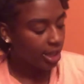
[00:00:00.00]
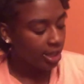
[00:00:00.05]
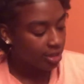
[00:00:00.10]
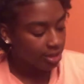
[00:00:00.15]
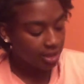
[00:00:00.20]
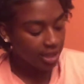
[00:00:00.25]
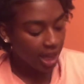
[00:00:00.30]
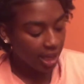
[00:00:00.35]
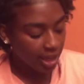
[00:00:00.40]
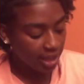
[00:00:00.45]

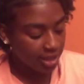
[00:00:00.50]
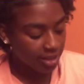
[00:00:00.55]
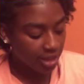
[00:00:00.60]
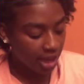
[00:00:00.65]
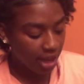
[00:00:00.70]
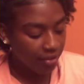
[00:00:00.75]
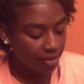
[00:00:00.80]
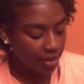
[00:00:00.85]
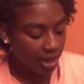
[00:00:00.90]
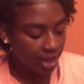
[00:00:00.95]
it's not as
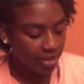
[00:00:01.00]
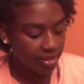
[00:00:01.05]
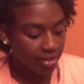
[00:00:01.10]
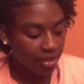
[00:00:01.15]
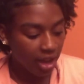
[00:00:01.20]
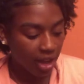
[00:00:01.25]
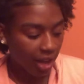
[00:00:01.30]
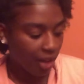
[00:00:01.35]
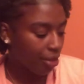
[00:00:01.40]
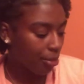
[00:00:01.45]
heavy as
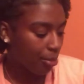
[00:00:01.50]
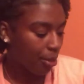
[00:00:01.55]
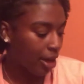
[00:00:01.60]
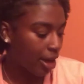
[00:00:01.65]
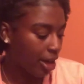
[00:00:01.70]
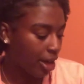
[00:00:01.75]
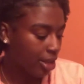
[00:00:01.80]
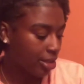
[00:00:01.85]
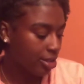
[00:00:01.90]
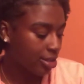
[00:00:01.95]
the other
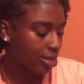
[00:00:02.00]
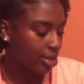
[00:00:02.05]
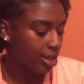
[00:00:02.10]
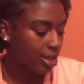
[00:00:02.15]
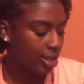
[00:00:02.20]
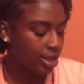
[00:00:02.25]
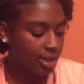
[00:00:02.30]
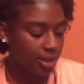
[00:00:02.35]
box,